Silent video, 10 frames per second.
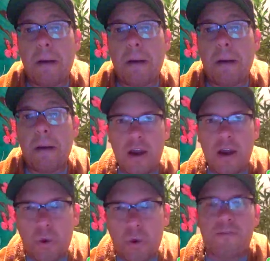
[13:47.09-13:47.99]
You have to
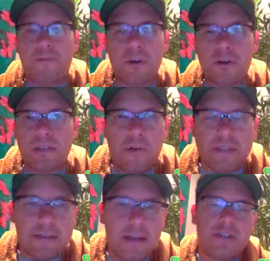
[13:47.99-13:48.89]
make trading work for
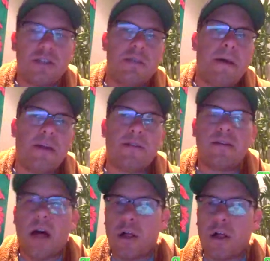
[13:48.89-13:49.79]
yourself. It's not just
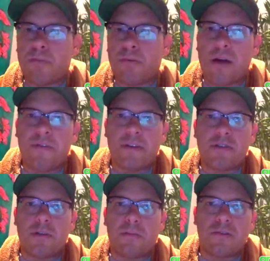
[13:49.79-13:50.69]
about the dollar
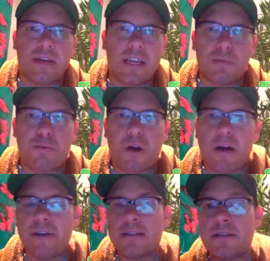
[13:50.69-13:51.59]
profits or the percentage
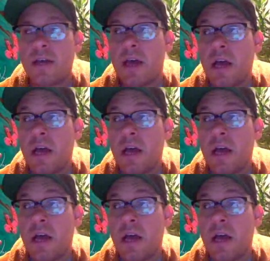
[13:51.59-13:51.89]
profits.